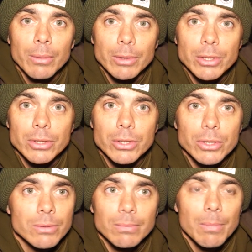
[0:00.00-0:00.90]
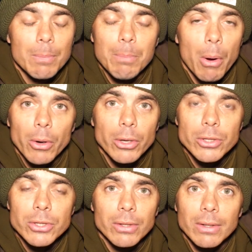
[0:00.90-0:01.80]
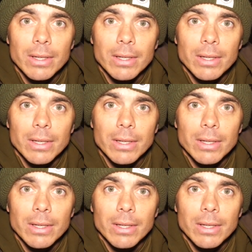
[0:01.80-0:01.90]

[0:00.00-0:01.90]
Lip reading: which is just bonkers.